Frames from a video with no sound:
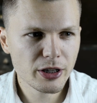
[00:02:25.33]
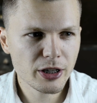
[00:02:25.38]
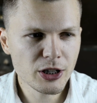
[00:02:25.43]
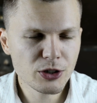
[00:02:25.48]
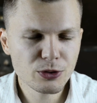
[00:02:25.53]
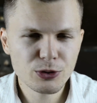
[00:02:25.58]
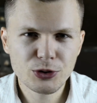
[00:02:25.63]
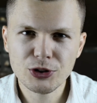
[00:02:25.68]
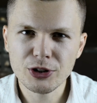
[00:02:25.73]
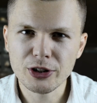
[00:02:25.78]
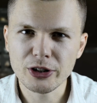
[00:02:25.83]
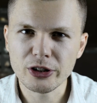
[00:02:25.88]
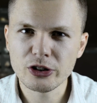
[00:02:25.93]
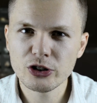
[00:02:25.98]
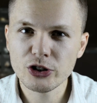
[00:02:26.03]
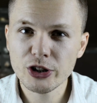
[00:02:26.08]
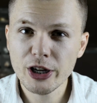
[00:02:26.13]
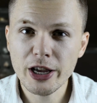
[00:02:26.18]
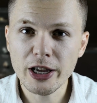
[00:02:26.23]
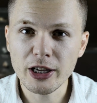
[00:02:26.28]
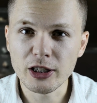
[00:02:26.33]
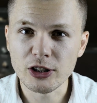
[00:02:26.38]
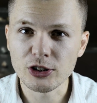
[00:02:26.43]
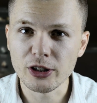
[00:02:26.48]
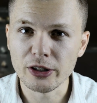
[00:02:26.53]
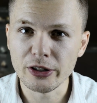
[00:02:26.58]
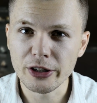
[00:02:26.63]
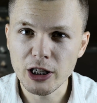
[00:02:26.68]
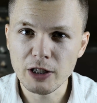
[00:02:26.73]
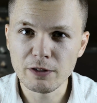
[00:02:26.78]
interesting change
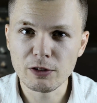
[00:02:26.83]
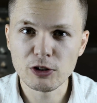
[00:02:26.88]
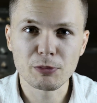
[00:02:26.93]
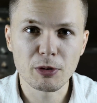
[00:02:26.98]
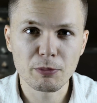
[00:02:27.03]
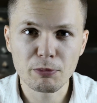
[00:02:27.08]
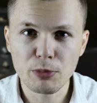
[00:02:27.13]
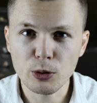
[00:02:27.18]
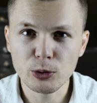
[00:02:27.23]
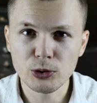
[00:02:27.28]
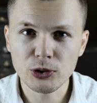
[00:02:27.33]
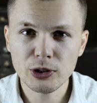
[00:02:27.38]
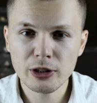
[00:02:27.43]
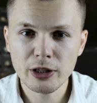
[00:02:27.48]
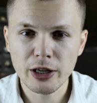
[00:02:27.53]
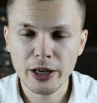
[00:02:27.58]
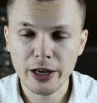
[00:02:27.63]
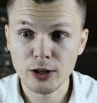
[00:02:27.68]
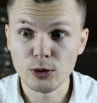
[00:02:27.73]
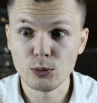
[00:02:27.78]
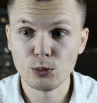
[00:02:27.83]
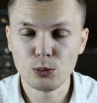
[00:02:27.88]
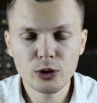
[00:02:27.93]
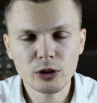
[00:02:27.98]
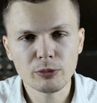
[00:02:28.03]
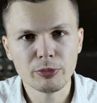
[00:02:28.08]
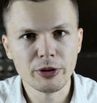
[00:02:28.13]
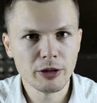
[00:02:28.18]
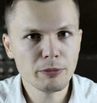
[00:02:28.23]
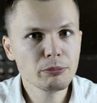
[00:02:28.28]
that EVE is proposing and
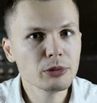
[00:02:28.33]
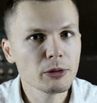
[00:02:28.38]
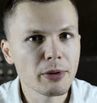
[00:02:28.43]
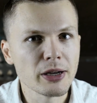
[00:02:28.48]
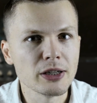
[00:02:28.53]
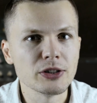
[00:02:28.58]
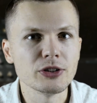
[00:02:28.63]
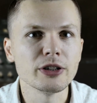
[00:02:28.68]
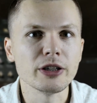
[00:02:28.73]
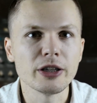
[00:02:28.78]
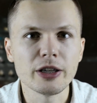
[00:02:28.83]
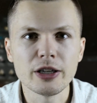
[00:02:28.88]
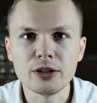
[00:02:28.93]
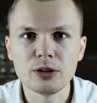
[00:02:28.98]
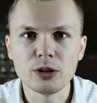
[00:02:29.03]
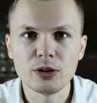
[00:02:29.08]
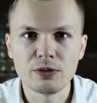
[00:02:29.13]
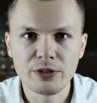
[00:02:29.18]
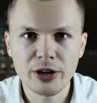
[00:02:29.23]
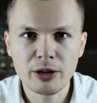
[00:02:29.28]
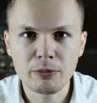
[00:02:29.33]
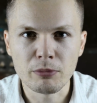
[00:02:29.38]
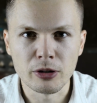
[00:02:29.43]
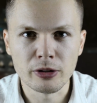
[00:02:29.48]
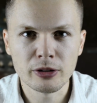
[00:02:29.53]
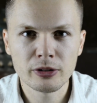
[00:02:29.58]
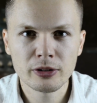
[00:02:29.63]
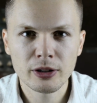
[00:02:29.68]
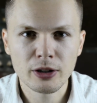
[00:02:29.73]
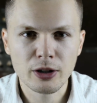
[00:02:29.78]
will be implementing in
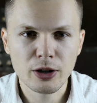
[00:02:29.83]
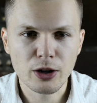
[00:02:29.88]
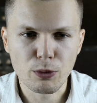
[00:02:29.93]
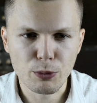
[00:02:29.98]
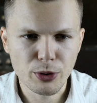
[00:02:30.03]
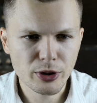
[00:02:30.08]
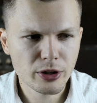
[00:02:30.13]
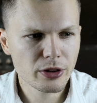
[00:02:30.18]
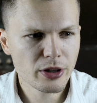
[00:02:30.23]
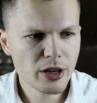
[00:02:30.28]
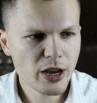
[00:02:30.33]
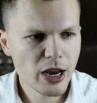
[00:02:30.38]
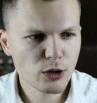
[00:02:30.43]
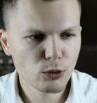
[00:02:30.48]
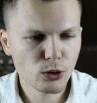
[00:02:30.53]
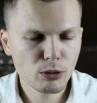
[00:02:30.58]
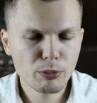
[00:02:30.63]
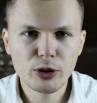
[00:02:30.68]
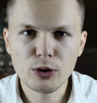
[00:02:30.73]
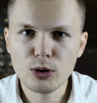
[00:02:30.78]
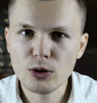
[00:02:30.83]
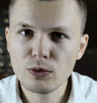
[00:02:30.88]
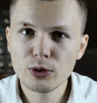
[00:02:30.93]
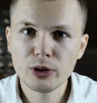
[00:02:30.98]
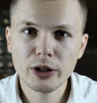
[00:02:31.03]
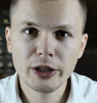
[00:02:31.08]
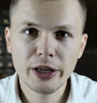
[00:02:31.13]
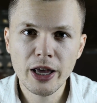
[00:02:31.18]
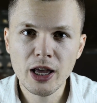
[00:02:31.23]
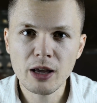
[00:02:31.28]
November, and I really think it will be good
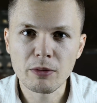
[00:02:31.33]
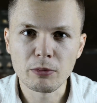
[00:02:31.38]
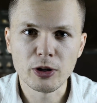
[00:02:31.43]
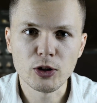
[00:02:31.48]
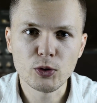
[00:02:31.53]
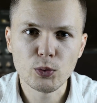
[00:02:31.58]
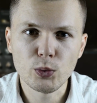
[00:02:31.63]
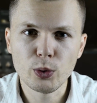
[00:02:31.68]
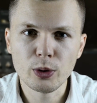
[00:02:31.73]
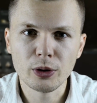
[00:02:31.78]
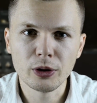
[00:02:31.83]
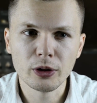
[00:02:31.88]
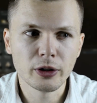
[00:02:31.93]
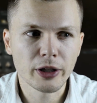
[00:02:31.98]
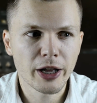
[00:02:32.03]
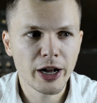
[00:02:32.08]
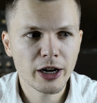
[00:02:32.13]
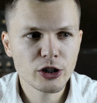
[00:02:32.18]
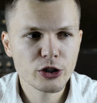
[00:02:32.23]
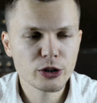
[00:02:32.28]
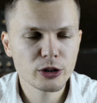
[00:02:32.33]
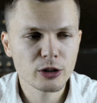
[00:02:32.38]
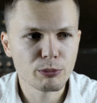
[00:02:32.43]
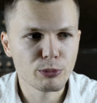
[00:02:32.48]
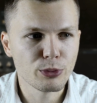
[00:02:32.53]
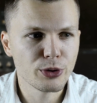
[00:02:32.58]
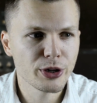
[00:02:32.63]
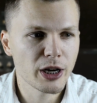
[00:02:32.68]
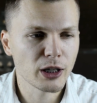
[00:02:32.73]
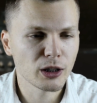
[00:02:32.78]
for the game. It will actually
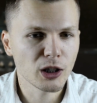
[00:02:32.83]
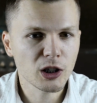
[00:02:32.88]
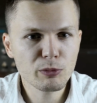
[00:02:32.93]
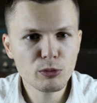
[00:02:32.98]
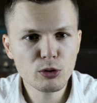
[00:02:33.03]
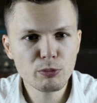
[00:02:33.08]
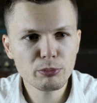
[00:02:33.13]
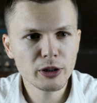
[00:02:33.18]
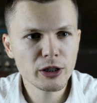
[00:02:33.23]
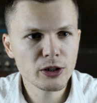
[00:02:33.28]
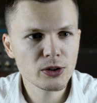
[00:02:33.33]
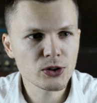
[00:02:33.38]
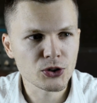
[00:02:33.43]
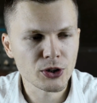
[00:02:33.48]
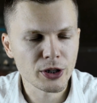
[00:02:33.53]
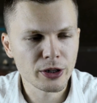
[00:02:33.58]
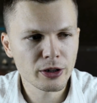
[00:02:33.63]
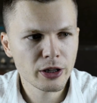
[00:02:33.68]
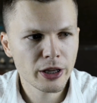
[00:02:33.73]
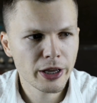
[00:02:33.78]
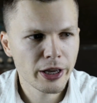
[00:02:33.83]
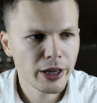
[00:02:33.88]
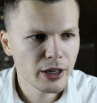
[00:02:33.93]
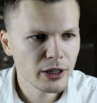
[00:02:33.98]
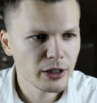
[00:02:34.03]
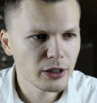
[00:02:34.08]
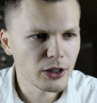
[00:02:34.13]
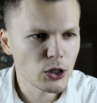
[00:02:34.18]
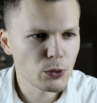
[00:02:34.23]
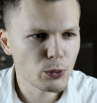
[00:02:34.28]
bring a lot more players in,
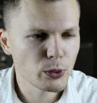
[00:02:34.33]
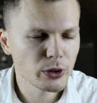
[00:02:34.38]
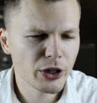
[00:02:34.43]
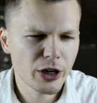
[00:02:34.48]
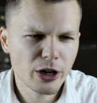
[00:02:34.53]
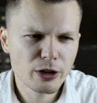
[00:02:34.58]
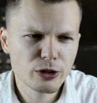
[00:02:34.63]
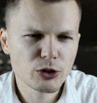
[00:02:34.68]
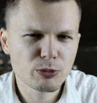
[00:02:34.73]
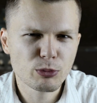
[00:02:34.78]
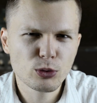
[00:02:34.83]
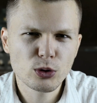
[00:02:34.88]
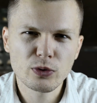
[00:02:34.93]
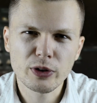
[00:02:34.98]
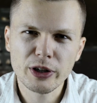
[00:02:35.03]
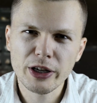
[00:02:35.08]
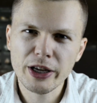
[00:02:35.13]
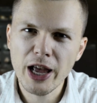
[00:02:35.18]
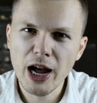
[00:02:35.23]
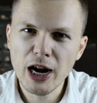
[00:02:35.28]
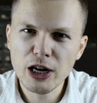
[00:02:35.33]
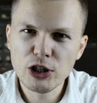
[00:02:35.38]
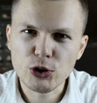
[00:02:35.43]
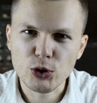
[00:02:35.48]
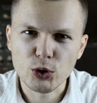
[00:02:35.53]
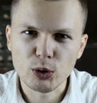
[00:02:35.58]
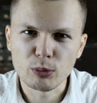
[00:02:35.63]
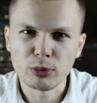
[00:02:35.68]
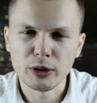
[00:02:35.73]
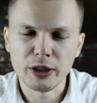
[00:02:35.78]
it will encourage more
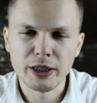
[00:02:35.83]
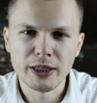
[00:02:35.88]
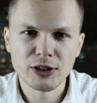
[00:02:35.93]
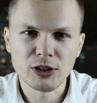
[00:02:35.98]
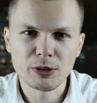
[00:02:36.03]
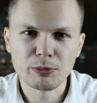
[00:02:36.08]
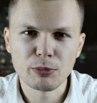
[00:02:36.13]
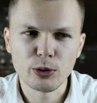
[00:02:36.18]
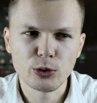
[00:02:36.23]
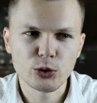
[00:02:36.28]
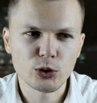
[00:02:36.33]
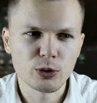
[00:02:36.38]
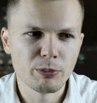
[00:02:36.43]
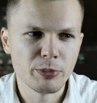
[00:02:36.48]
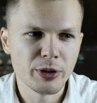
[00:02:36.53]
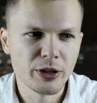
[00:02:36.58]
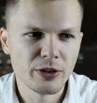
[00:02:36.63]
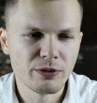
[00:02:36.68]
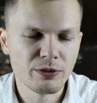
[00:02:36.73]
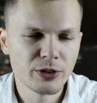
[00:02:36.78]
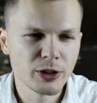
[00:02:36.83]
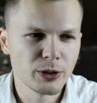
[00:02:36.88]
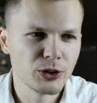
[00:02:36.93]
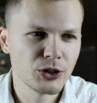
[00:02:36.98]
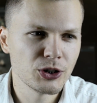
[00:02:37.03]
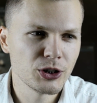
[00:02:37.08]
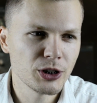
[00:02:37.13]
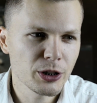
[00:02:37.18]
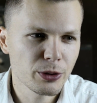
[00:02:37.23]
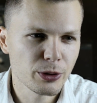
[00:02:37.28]
casual play as opposed to being very
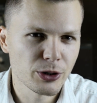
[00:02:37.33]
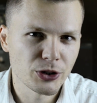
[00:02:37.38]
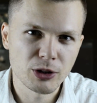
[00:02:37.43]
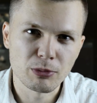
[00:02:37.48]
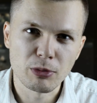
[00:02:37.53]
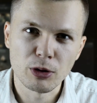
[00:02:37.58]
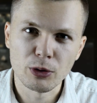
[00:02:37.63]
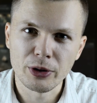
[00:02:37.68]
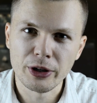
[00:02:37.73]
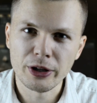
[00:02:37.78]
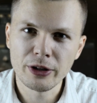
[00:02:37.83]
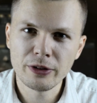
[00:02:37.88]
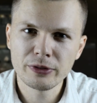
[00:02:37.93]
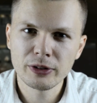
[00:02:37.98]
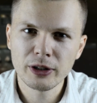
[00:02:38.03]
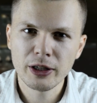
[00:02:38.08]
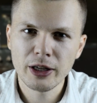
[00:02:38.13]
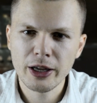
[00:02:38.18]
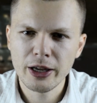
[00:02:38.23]
serious about EVE.